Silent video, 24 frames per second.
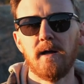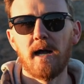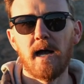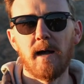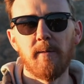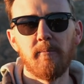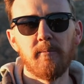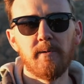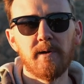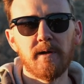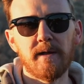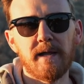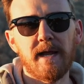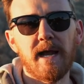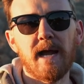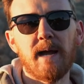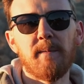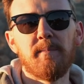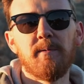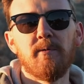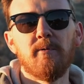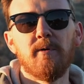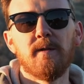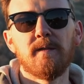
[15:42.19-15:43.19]
I'm really
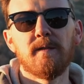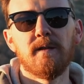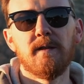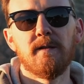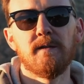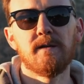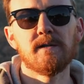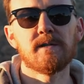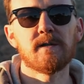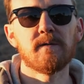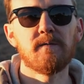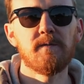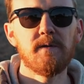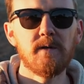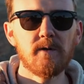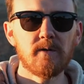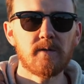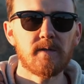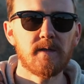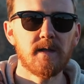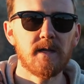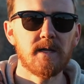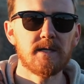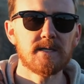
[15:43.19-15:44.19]
happy with it. There's a few
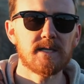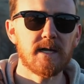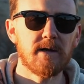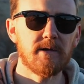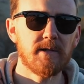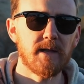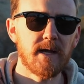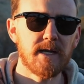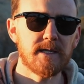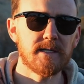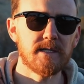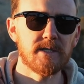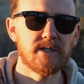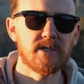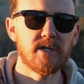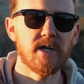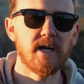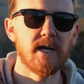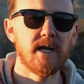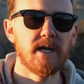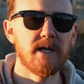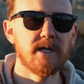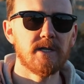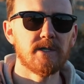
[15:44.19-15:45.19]
things I would like to
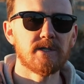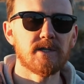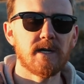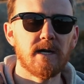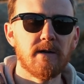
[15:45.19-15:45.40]
change.